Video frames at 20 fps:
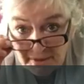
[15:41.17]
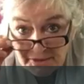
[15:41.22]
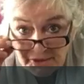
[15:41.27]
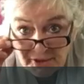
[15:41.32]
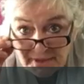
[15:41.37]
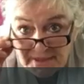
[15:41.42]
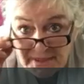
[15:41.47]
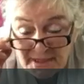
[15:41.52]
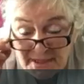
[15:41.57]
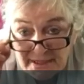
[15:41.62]

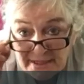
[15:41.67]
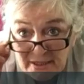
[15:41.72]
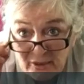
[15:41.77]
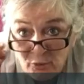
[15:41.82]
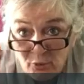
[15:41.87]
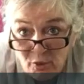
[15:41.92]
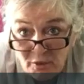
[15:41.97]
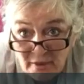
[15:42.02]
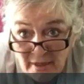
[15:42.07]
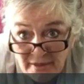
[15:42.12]
Just a little
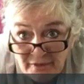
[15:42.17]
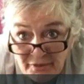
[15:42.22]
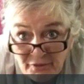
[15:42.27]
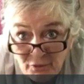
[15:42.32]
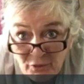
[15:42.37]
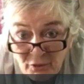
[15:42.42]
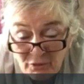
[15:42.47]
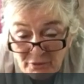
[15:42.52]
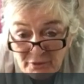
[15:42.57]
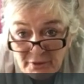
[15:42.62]
one, I
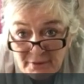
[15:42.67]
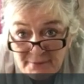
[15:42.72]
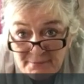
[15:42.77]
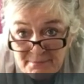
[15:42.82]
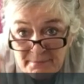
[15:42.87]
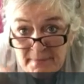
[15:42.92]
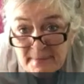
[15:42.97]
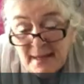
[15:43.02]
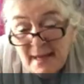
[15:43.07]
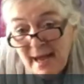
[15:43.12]
thought.
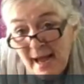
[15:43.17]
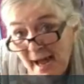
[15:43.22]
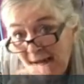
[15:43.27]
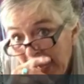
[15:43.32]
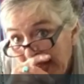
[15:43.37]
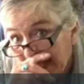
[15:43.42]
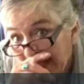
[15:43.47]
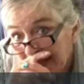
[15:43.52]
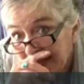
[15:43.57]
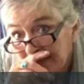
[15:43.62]

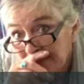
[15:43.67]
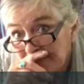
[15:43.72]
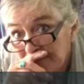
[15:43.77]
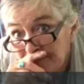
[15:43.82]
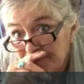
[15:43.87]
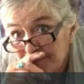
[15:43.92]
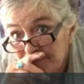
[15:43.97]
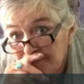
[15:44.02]
And